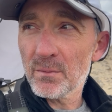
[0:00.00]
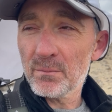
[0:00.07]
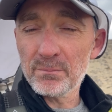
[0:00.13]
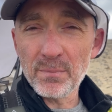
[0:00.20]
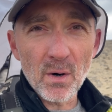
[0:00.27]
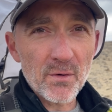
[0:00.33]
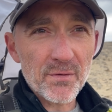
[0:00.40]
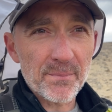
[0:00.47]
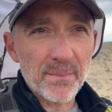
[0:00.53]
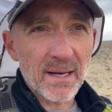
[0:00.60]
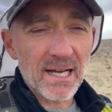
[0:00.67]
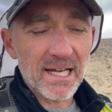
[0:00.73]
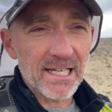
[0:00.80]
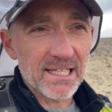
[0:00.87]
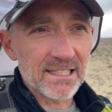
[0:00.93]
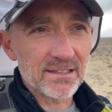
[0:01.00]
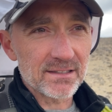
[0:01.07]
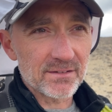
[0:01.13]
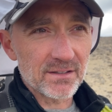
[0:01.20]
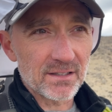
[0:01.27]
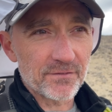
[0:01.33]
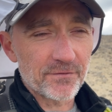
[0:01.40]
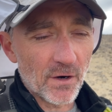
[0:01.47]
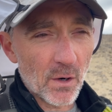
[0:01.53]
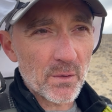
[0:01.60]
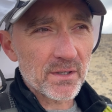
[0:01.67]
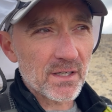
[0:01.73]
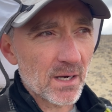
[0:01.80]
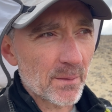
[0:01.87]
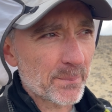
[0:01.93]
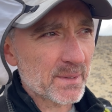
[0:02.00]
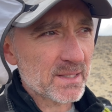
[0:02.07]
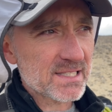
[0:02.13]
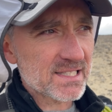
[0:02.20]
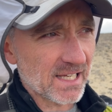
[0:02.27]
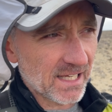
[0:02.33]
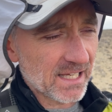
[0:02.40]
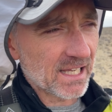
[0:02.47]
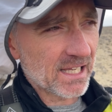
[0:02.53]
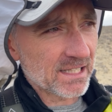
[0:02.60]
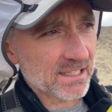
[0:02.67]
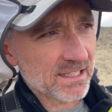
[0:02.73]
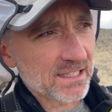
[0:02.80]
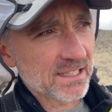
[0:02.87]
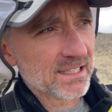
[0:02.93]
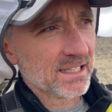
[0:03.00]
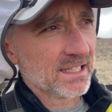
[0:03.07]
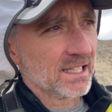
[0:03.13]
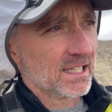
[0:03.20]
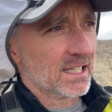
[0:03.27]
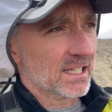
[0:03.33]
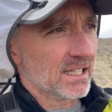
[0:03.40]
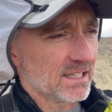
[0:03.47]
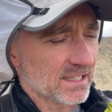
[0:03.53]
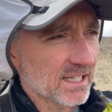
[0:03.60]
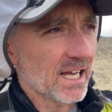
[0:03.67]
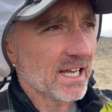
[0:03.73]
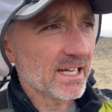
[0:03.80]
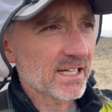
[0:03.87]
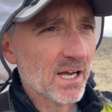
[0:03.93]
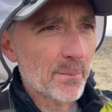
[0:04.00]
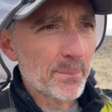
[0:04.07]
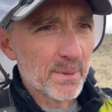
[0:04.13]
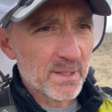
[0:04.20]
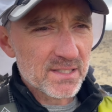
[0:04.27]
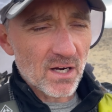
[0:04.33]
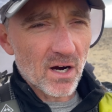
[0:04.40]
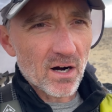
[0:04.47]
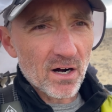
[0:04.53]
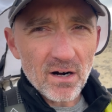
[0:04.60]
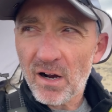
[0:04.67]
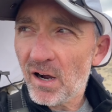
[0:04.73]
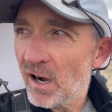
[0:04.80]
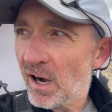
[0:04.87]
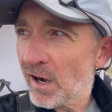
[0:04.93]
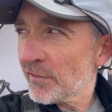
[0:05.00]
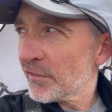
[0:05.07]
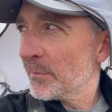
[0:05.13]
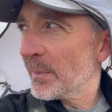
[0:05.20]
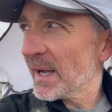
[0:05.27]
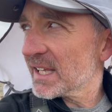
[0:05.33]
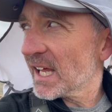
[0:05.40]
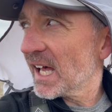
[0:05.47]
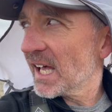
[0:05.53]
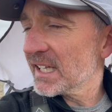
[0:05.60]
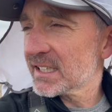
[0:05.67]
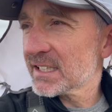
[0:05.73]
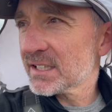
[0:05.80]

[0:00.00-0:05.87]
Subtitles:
both my phone compass and the Gaia compass are off by like